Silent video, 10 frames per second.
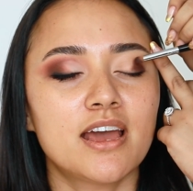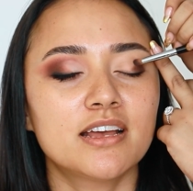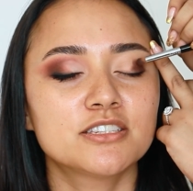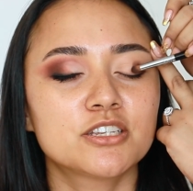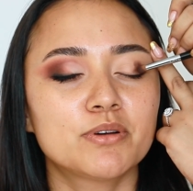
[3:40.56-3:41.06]

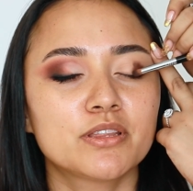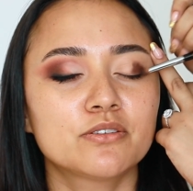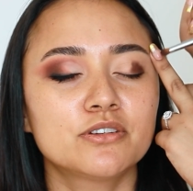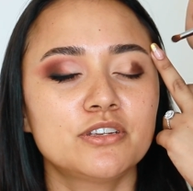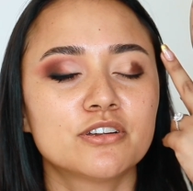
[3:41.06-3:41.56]
And so I
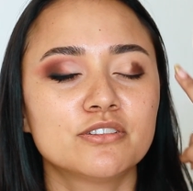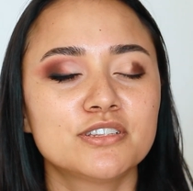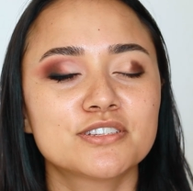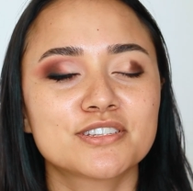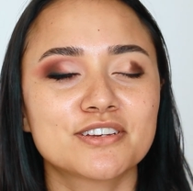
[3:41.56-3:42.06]
thought, you know,
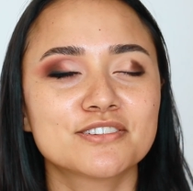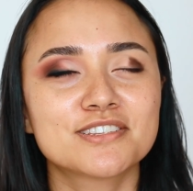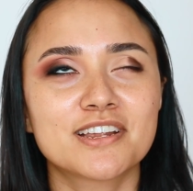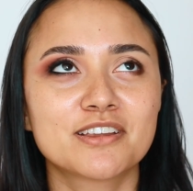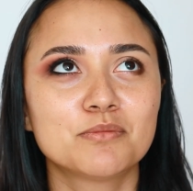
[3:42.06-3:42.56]
these are skills
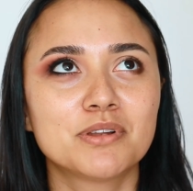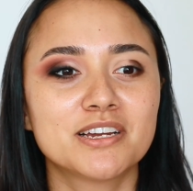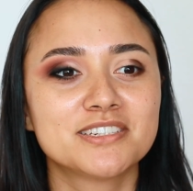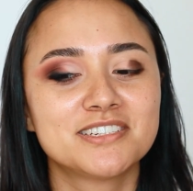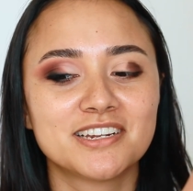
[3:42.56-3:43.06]
that I can
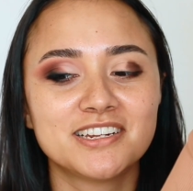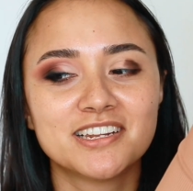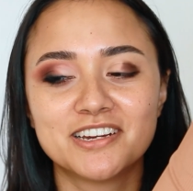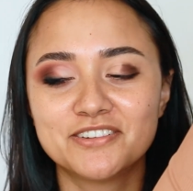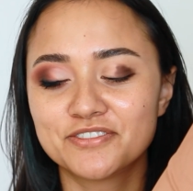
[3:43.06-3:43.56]
apply to daily
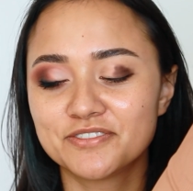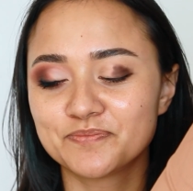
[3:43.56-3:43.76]
life.